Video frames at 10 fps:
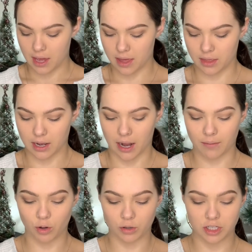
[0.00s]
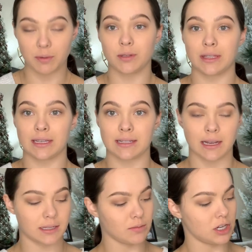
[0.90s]
And then I'm going to be using the
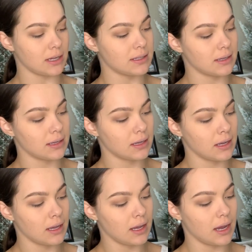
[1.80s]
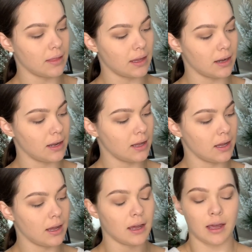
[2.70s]
exact same shades. And then
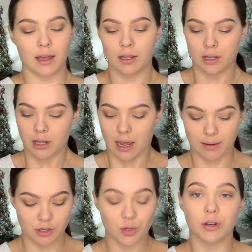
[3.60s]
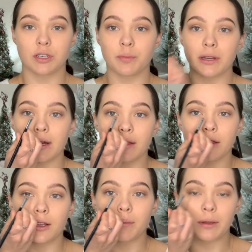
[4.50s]
I'm just going to bring it a
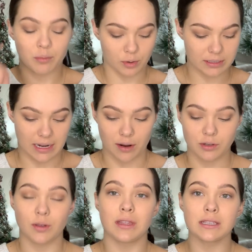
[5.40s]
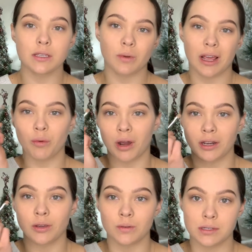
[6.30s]
little bit more down. So this is when I want to
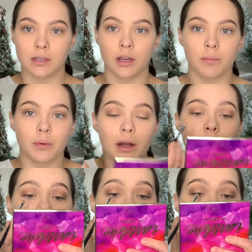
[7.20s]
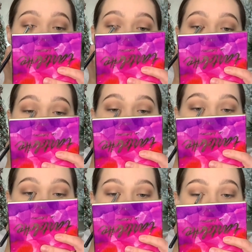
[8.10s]
use a brush, just to make
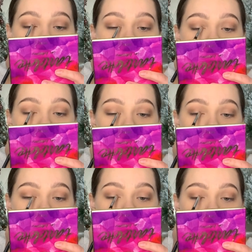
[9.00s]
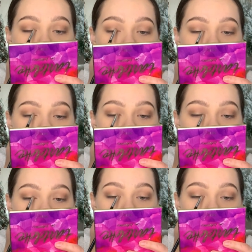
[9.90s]
sure it's very precise.